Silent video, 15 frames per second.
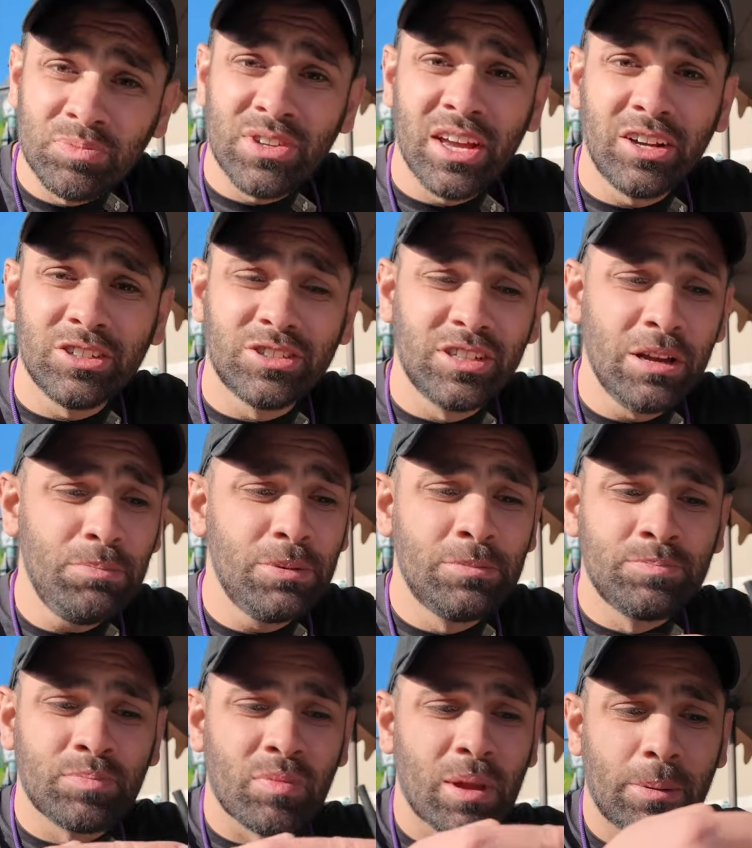take a sip,
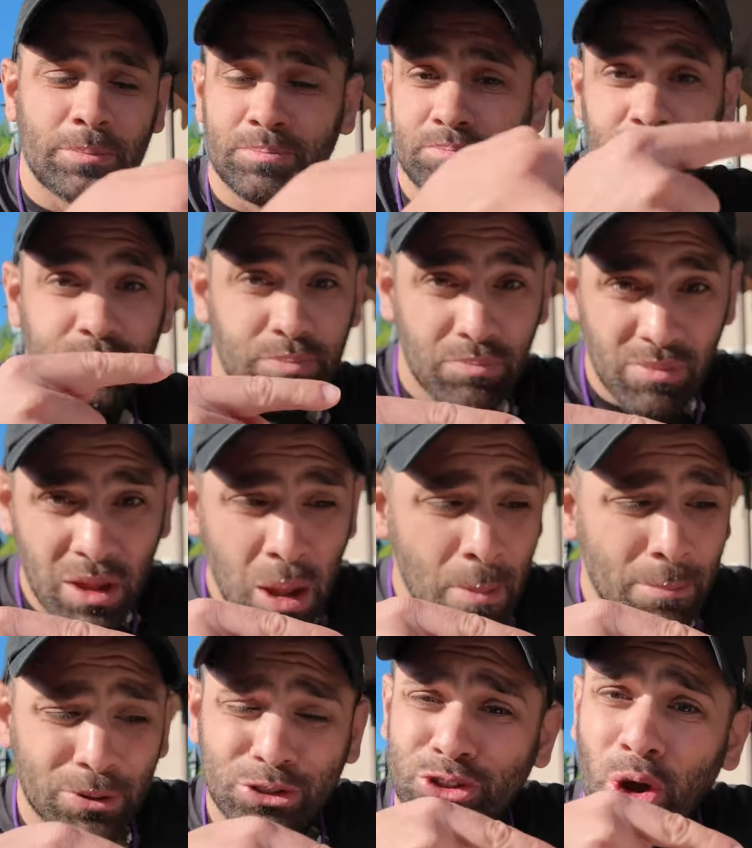
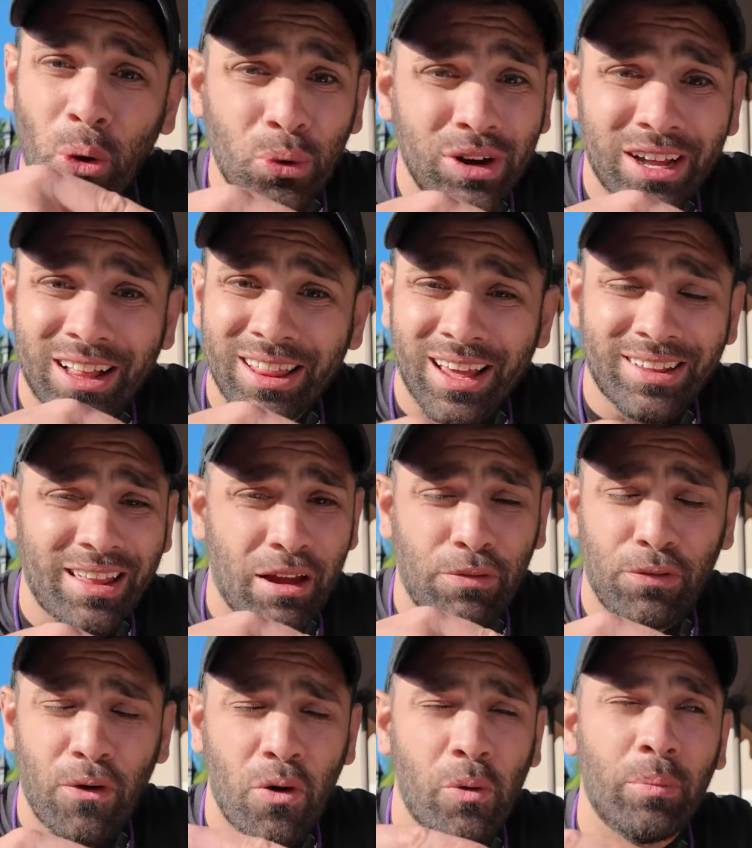but don't neglect that
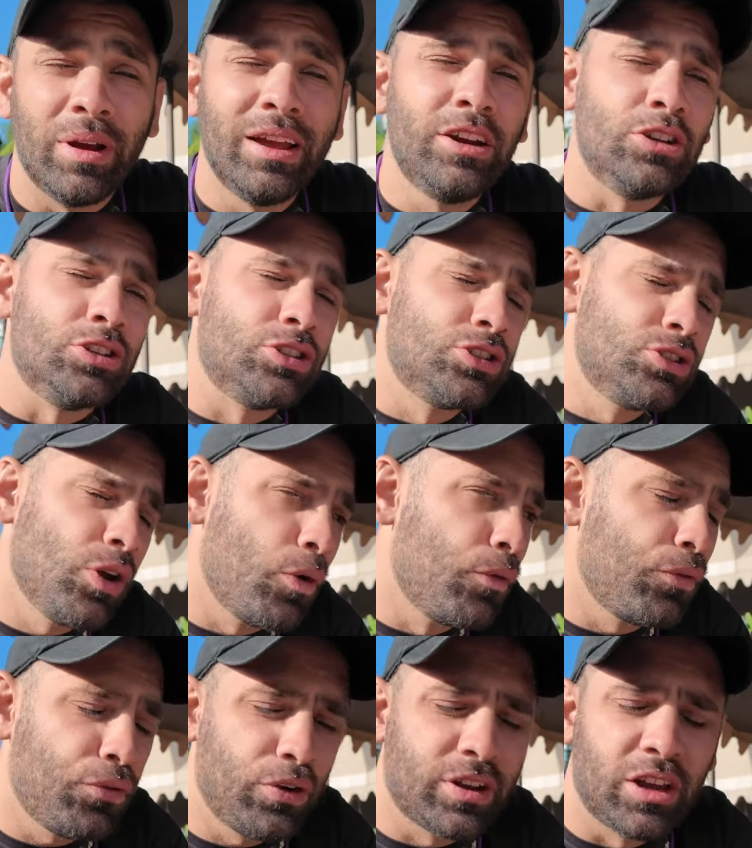foam. It is
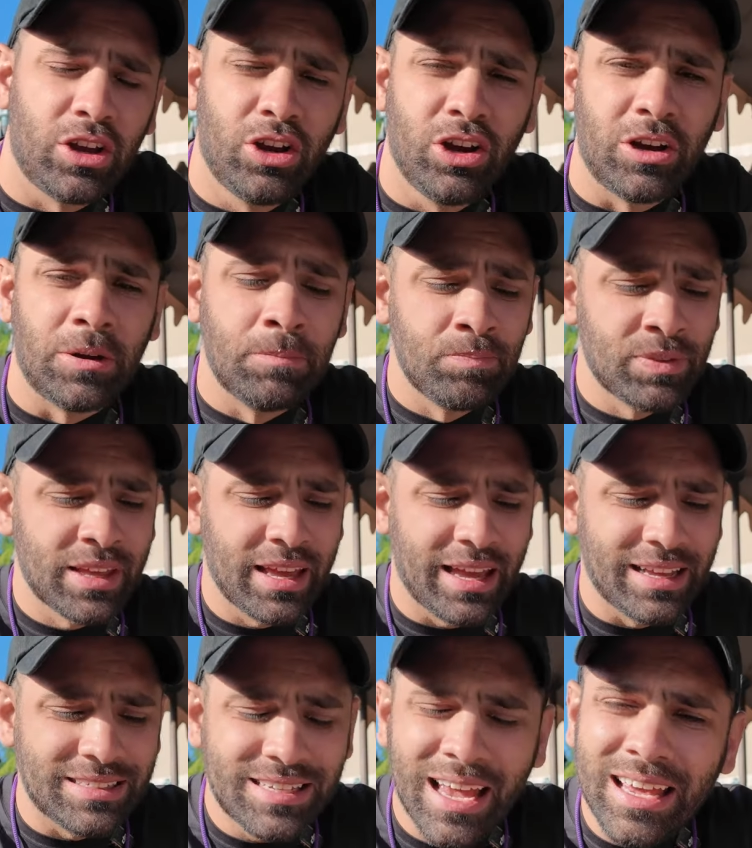so freaking good.
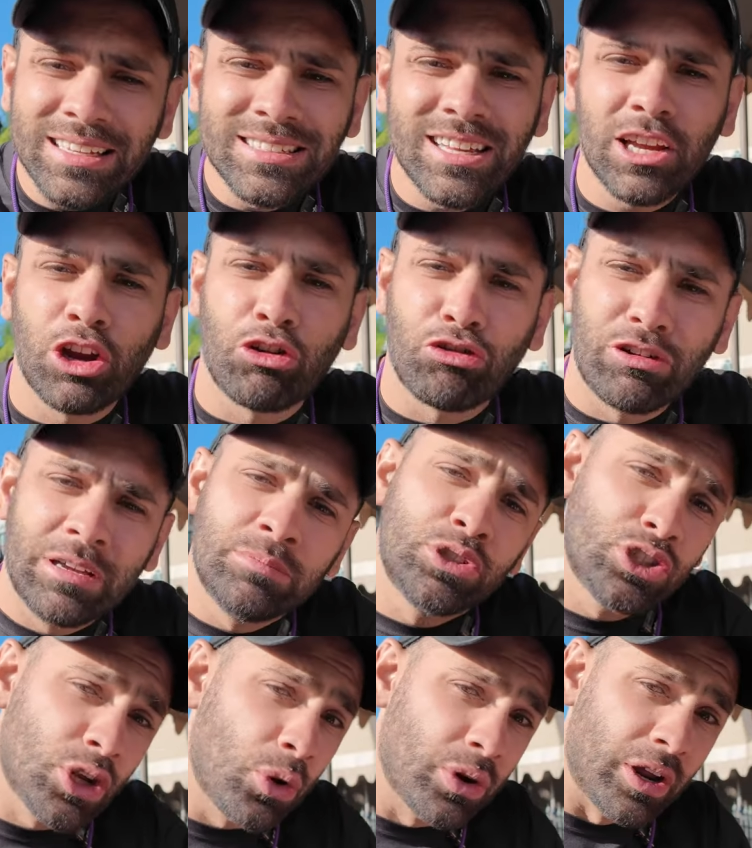It tastes like cream
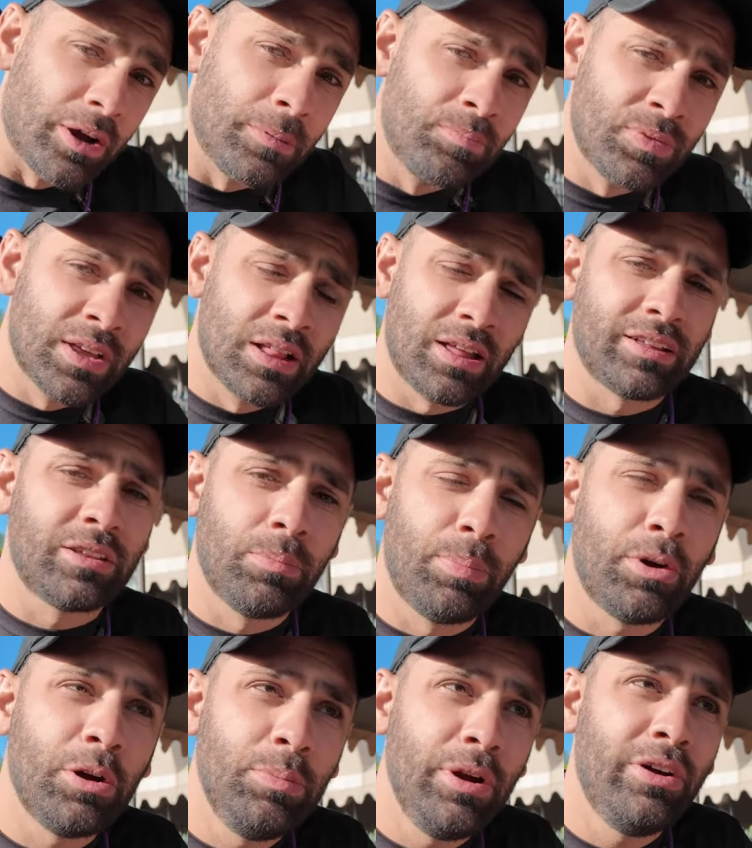soda. Like the
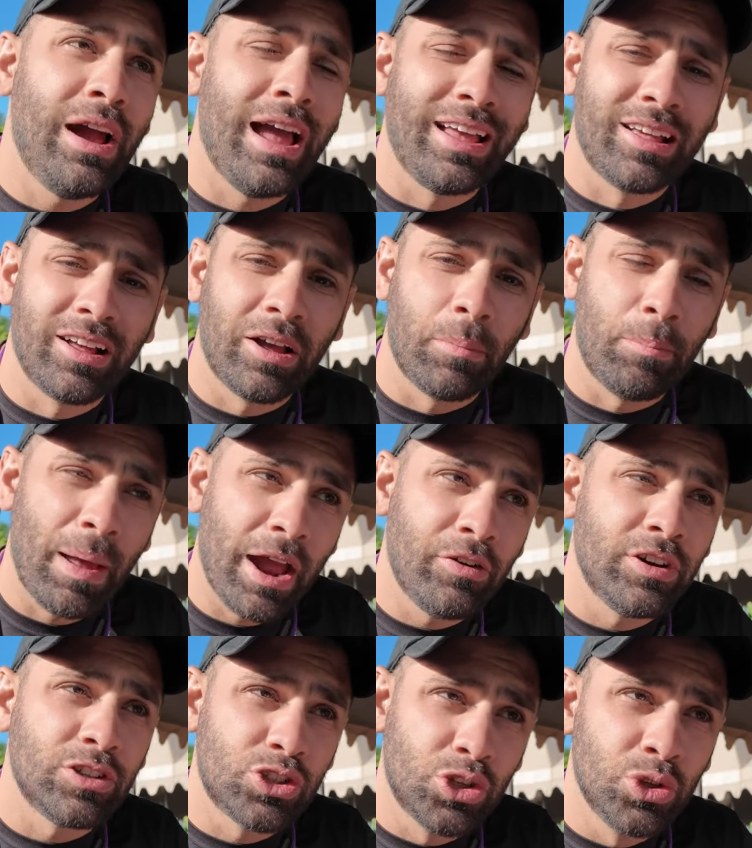Butterbeer, I can
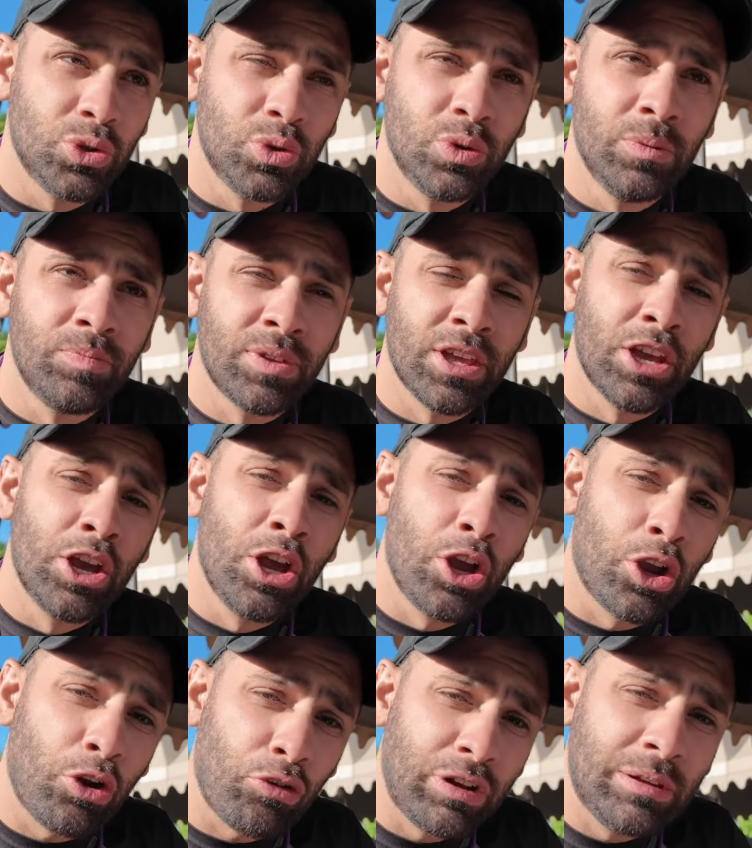compare it to
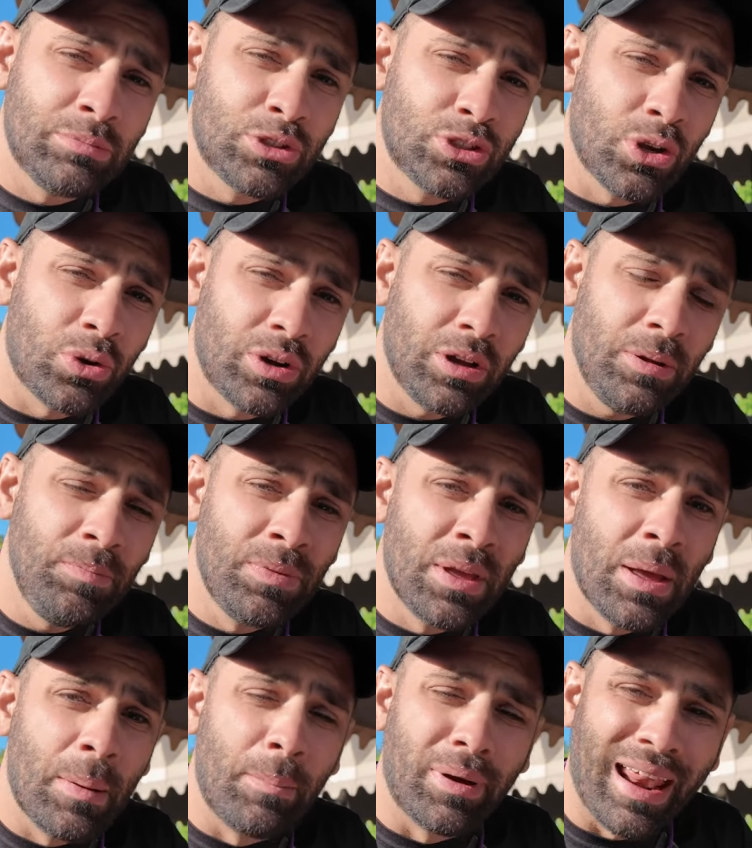cream soda,
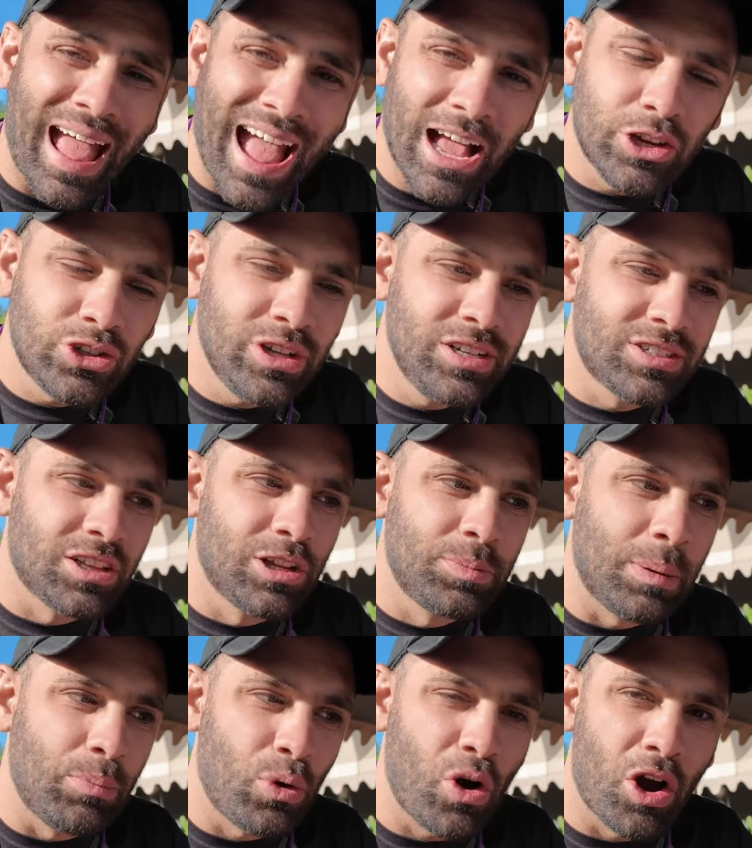but actually it's a little
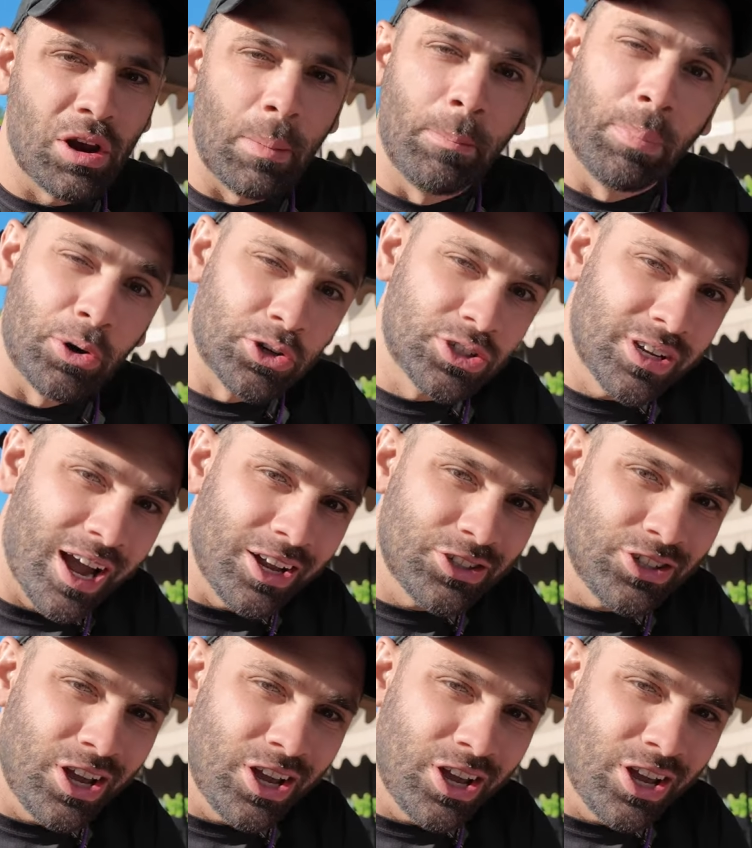bit more on a butterscotch